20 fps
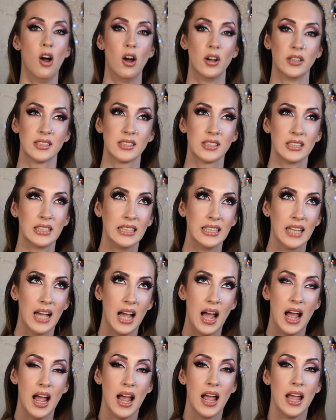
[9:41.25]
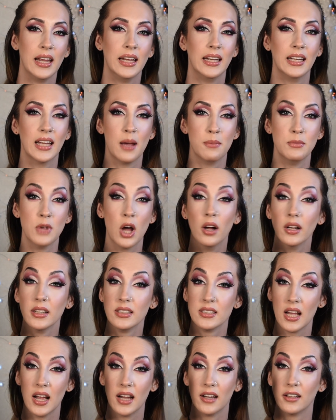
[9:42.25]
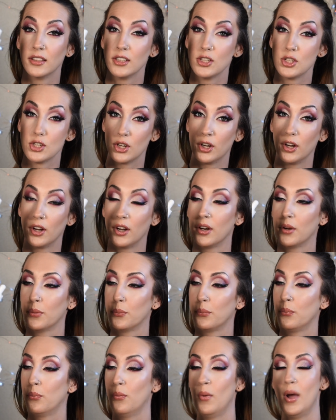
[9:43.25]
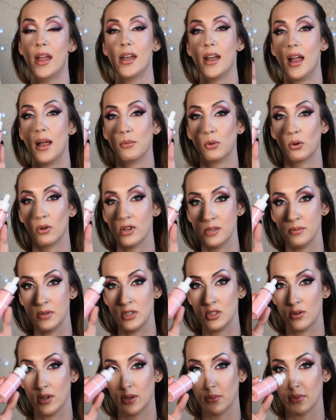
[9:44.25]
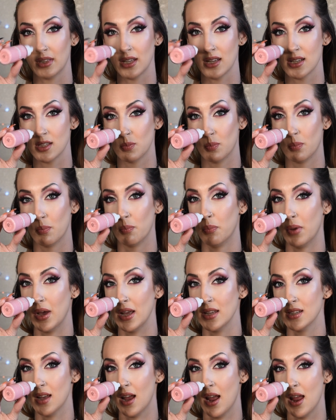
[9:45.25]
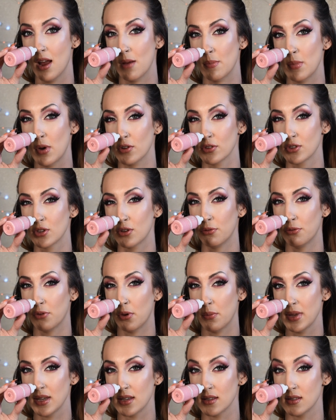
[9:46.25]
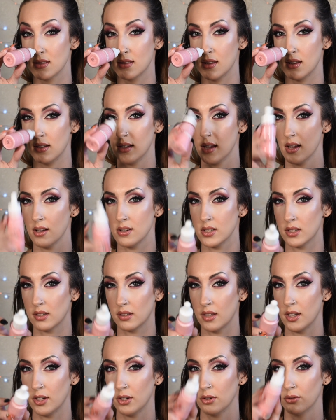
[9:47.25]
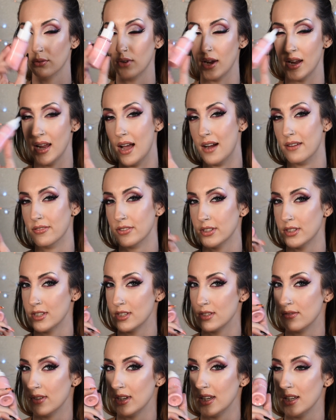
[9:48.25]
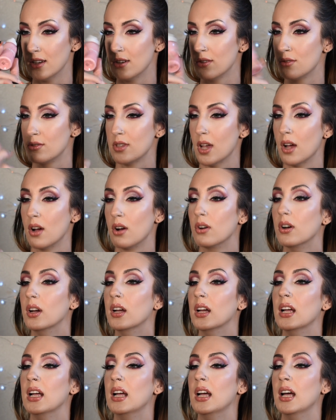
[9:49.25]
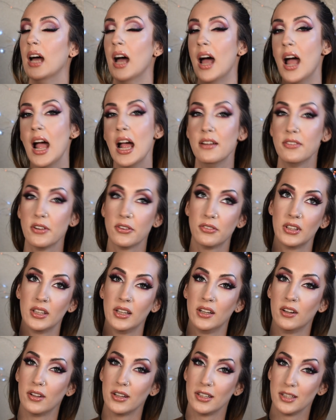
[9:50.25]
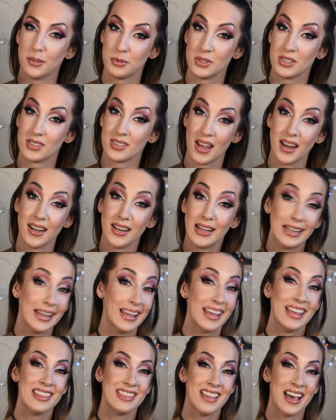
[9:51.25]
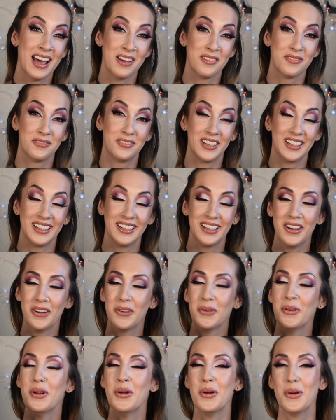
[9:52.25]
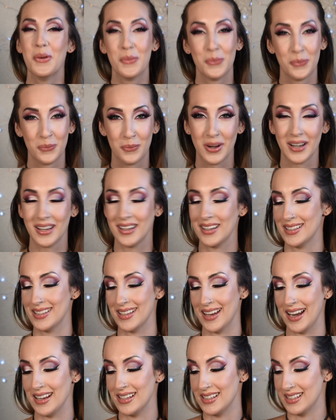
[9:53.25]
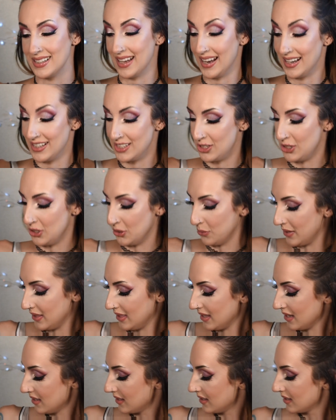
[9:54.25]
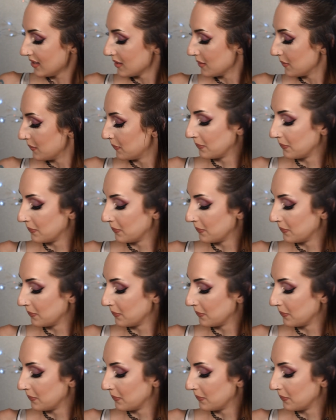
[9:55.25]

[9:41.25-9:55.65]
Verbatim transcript: Honestly, I am not entirely sure what I'm going to be doing with this, but I am also filming a skincare declutter right after this video, so I have a feeling I'll end up deciding in that video what it is that I decide to do with this.